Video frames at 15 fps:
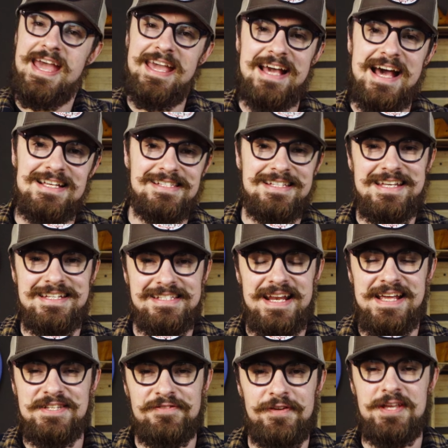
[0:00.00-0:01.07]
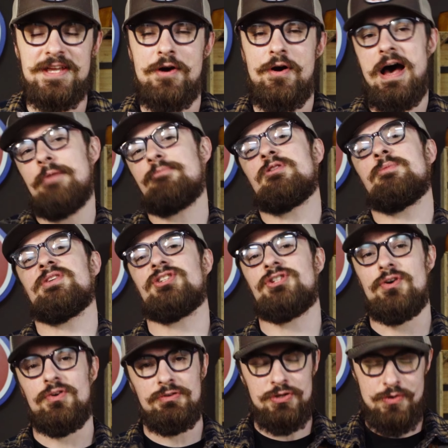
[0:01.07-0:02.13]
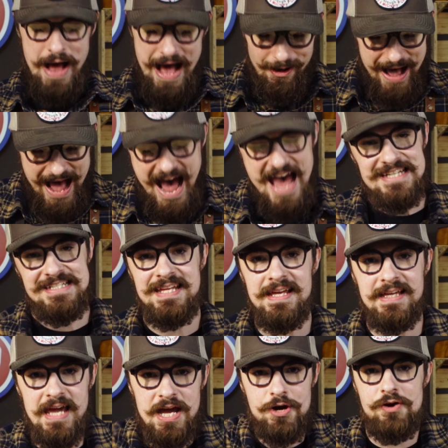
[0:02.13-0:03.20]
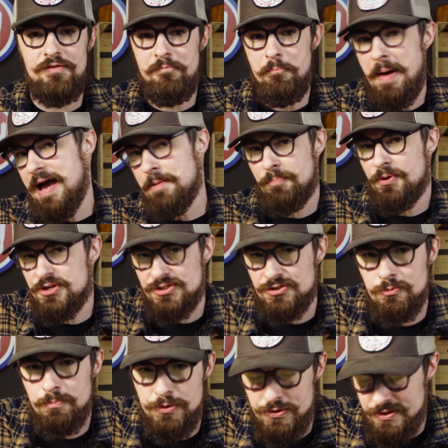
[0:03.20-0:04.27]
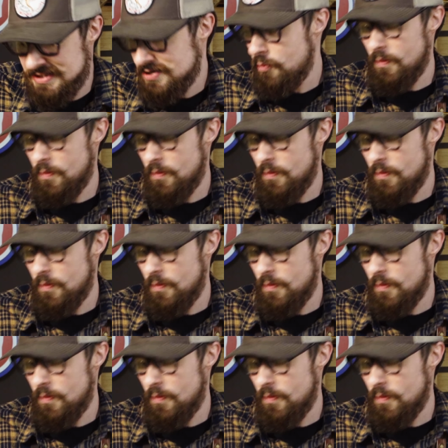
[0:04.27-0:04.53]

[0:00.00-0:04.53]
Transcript: Hey guys, in today's video, I'm going to be showing you how I take care of my personal boots